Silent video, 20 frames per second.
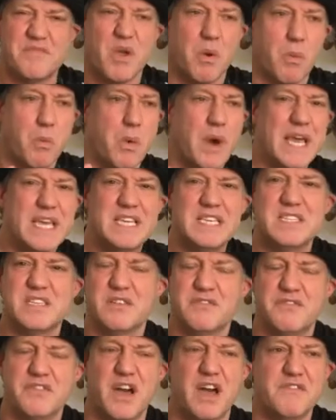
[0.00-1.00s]
ways
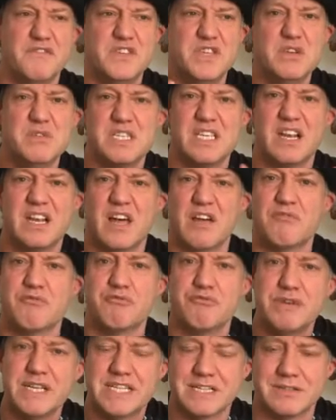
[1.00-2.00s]
of using like
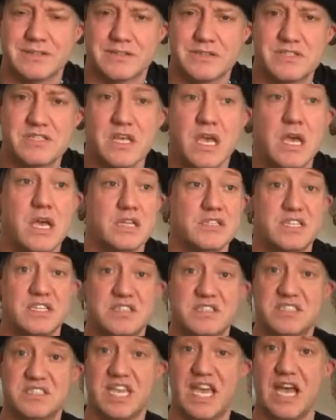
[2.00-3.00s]
riddles to
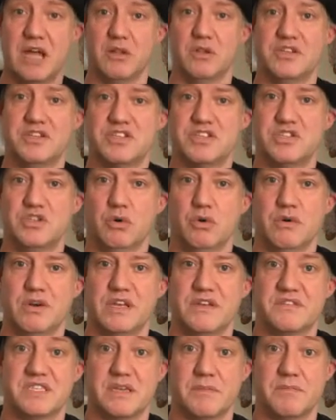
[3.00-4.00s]
tell the story of
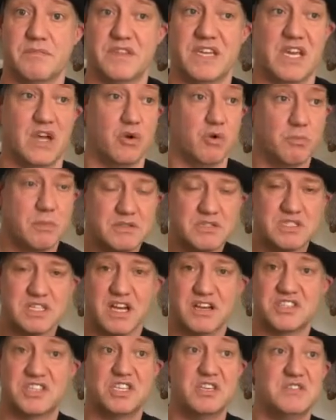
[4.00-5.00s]
something and almost
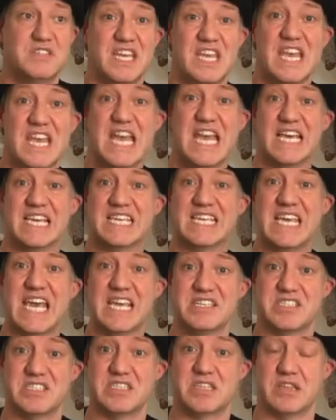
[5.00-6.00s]
ask you to
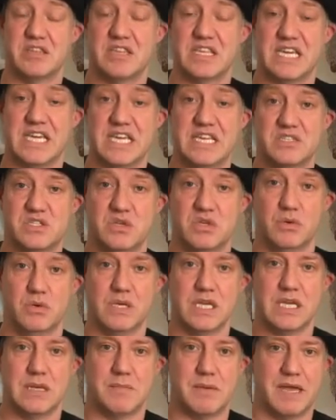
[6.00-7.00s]
guess the thing it's
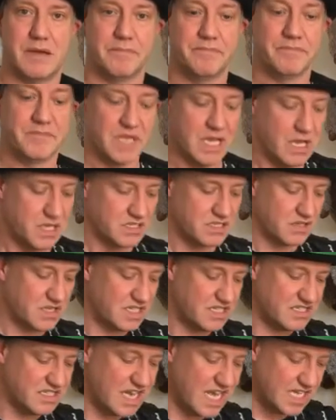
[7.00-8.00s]
talking about. So this
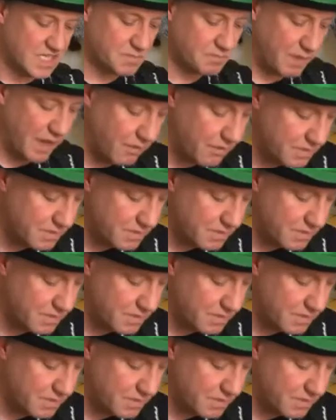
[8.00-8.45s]
next poem